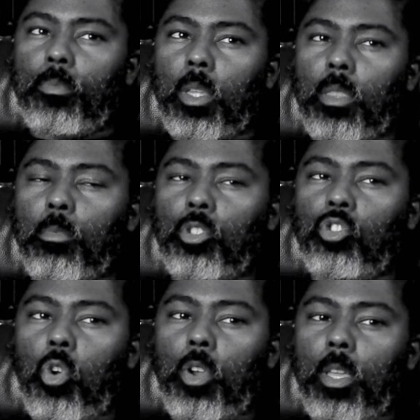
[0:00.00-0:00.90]
The
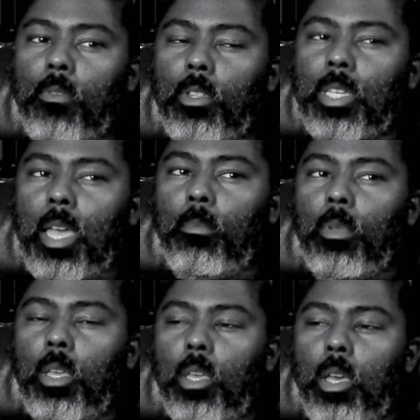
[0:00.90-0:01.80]
majority of the time
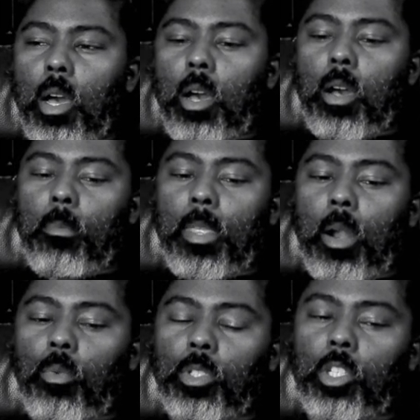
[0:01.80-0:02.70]
that I
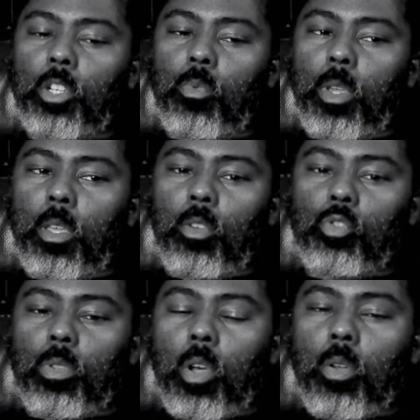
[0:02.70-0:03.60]
was in Korea. Those
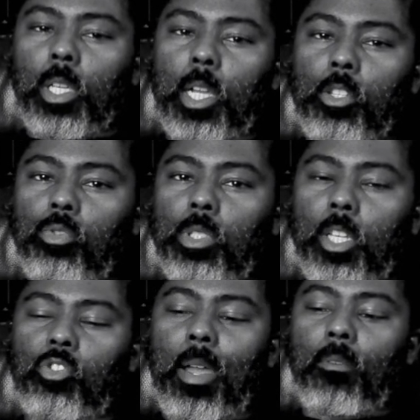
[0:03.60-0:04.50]
were the only countries I
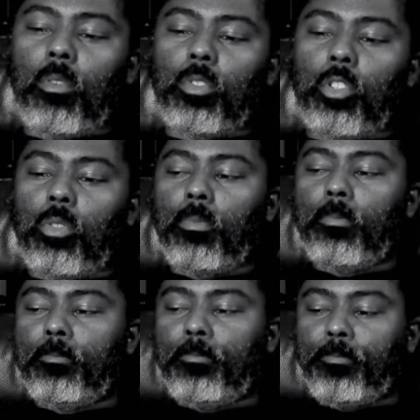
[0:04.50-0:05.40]
traveled to.
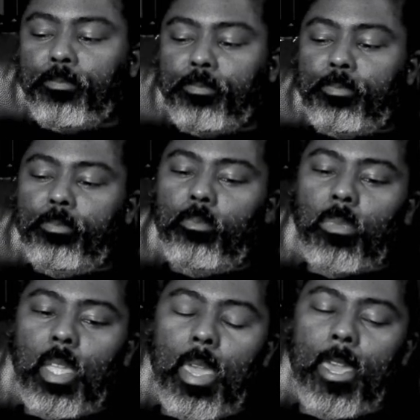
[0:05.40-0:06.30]

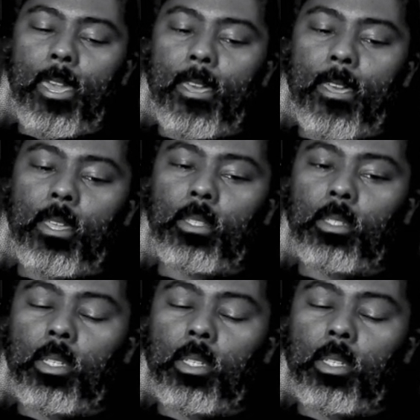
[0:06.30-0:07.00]
And,